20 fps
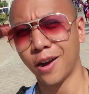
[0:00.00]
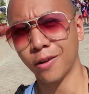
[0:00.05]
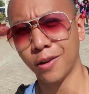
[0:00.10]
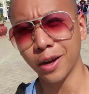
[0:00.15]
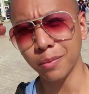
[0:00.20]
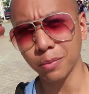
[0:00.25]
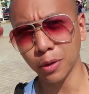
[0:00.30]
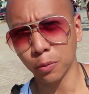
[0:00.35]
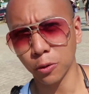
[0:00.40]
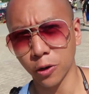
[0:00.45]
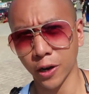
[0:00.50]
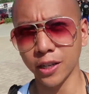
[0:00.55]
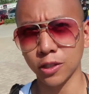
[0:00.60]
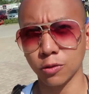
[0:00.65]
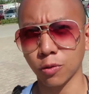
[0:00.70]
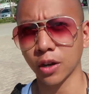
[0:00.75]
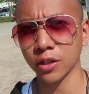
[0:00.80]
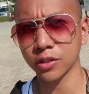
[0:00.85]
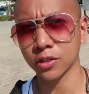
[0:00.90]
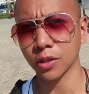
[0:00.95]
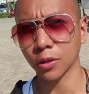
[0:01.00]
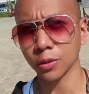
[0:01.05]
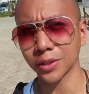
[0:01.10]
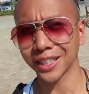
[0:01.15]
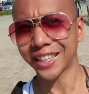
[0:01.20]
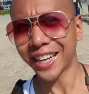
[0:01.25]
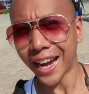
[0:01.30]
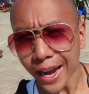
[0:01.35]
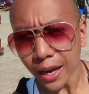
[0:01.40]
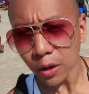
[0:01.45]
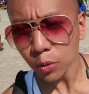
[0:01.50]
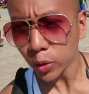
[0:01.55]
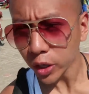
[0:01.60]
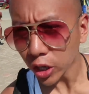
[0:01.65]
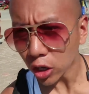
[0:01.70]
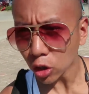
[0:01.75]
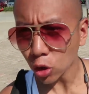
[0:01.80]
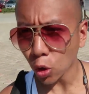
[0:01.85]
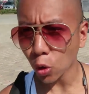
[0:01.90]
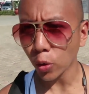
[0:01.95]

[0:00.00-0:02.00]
Alright, Mabuhay Squad. So today we are